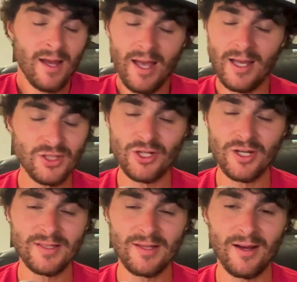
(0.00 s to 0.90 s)
it's
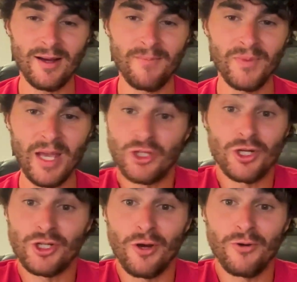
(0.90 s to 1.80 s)
just it
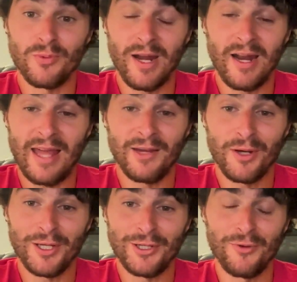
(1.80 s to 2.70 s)
just shows what anyone
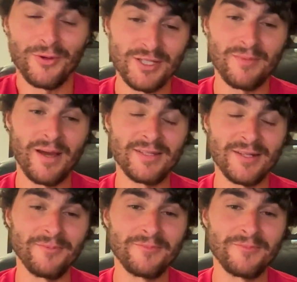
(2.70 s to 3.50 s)
can do, which is amazing.